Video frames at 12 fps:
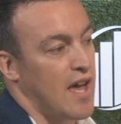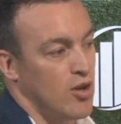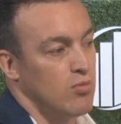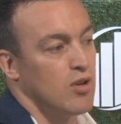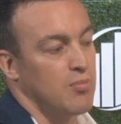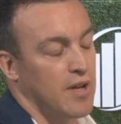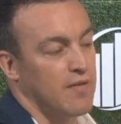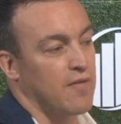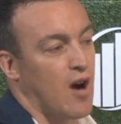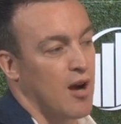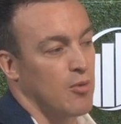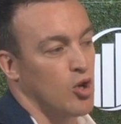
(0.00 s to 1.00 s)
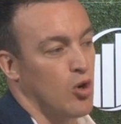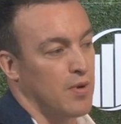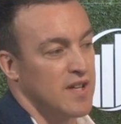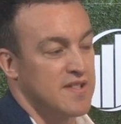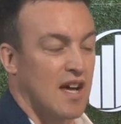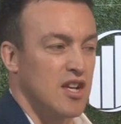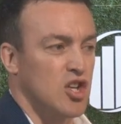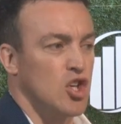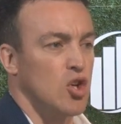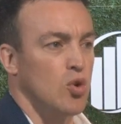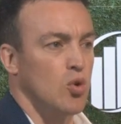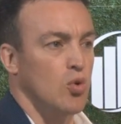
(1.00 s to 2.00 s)
a number of big pharma companies that
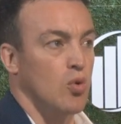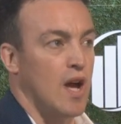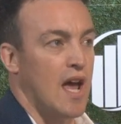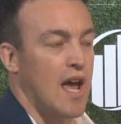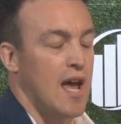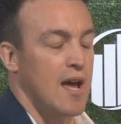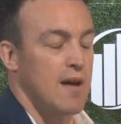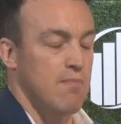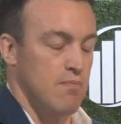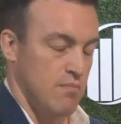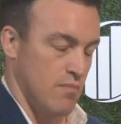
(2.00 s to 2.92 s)
knew uh,